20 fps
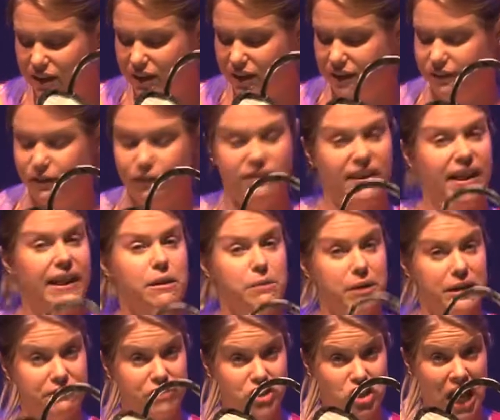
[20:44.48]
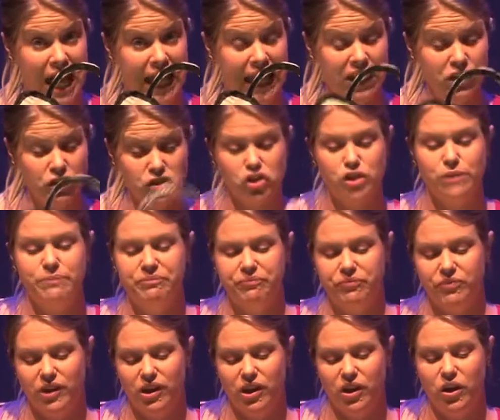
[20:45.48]
if you're feeling a bit of a challenge,
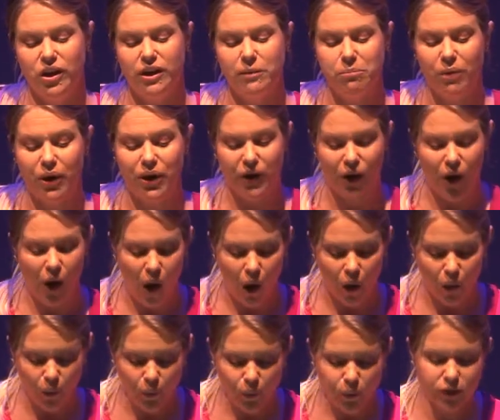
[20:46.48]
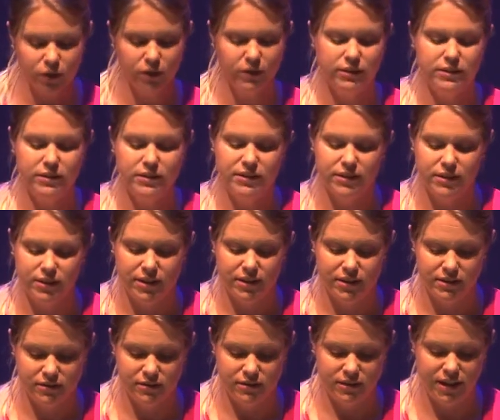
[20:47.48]
you can poke a hole
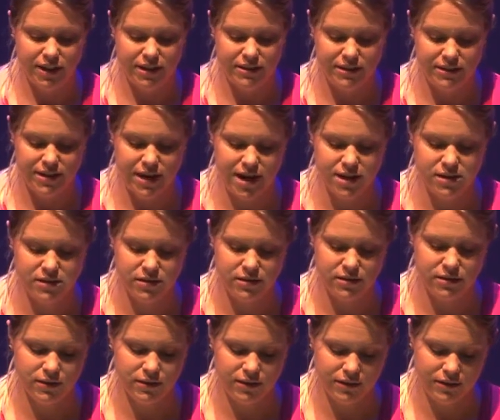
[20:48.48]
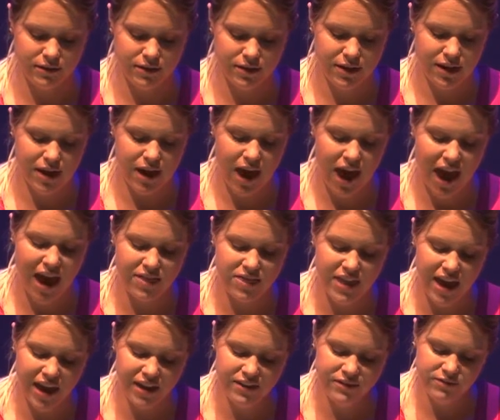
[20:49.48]
instead, and
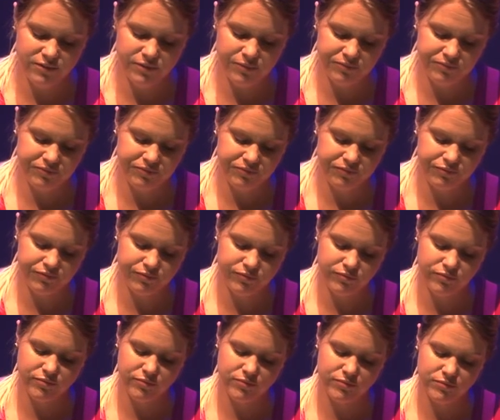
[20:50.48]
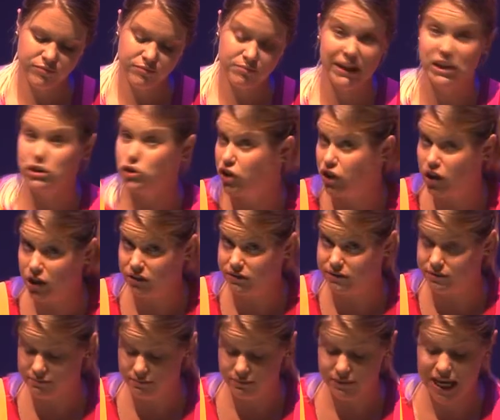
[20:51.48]
then make sure you don't
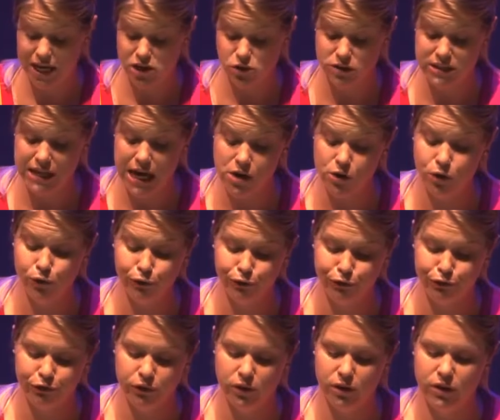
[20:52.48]
get yourself,